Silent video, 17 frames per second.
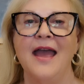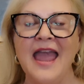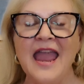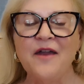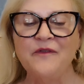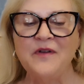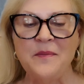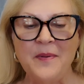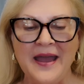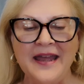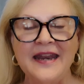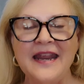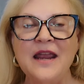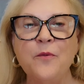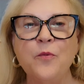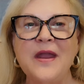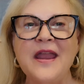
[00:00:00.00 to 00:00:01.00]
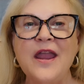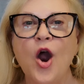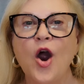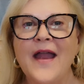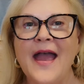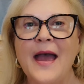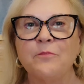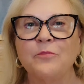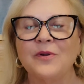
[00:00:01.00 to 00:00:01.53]
Hey everybody, we are
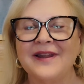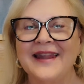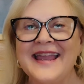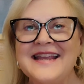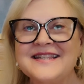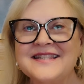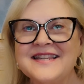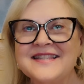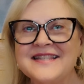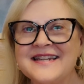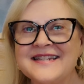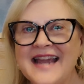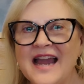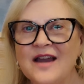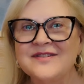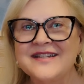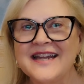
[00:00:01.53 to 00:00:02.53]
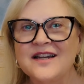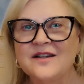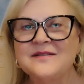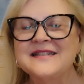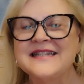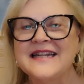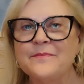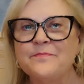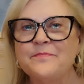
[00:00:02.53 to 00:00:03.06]
at Blazes in
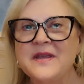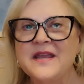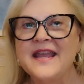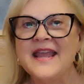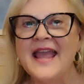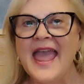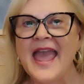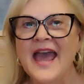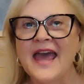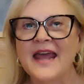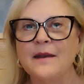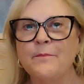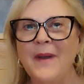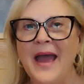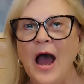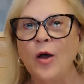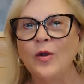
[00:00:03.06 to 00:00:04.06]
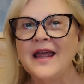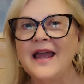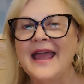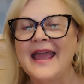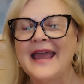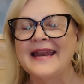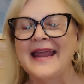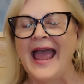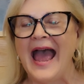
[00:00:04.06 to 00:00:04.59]
downtown Tempe and Paula
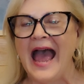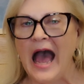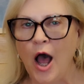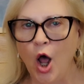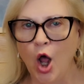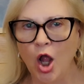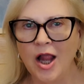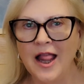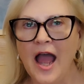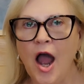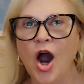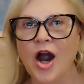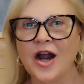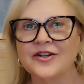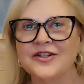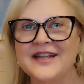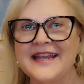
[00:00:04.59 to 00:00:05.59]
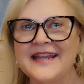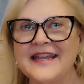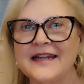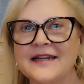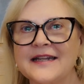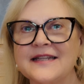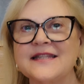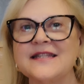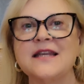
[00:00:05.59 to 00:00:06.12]
and Al are taking
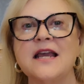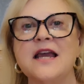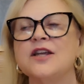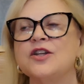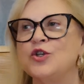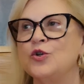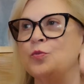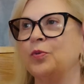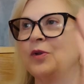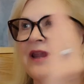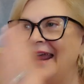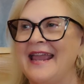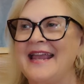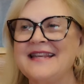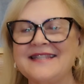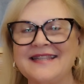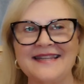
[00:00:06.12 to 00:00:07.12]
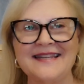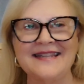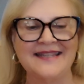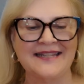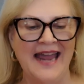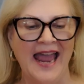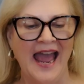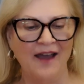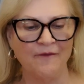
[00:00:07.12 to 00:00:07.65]
us to Blazes
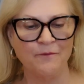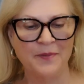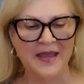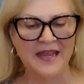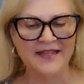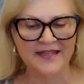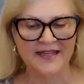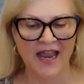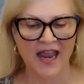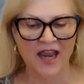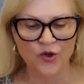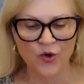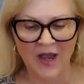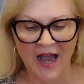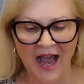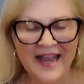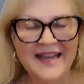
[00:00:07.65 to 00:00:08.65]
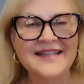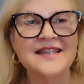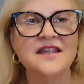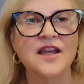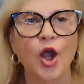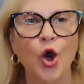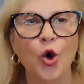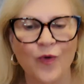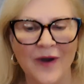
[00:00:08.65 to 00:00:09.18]
to have pizza. And you guys, the
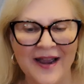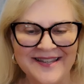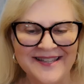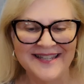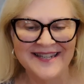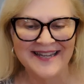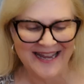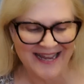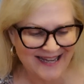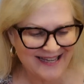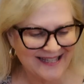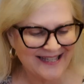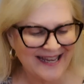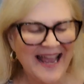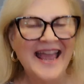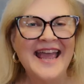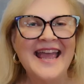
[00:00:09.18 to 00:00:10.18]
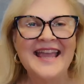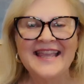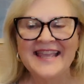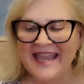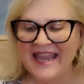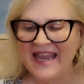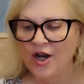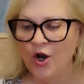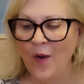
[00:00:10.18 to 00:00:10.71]
crust is
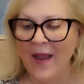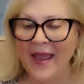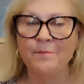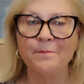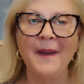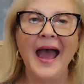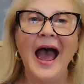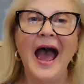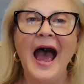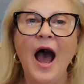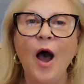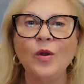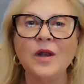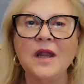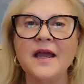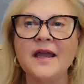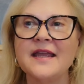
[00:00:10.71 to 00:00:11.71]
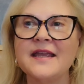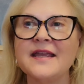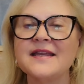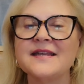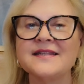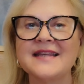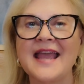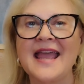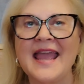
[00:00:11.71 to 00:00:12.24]
keto and Paula
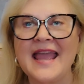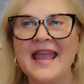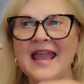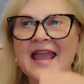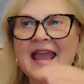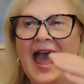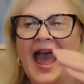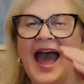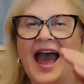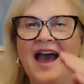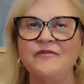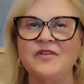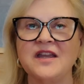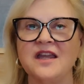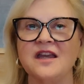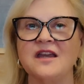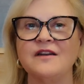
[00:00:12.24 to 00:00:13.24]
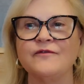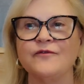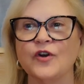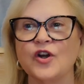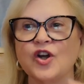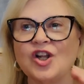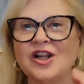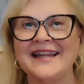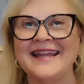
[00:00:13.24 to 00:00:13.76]
is a advocate
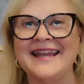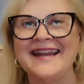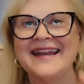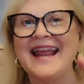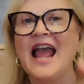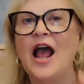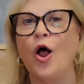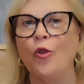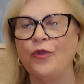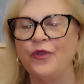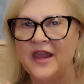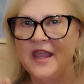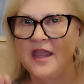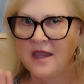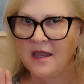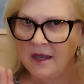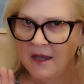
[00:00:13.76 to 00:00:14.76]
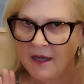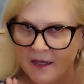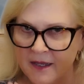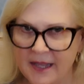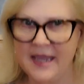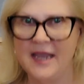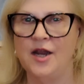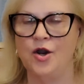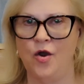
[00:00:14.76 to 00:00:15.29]
for clean, healthy
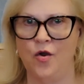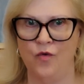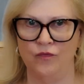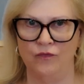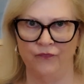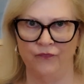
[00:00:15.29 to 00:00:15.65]
keto.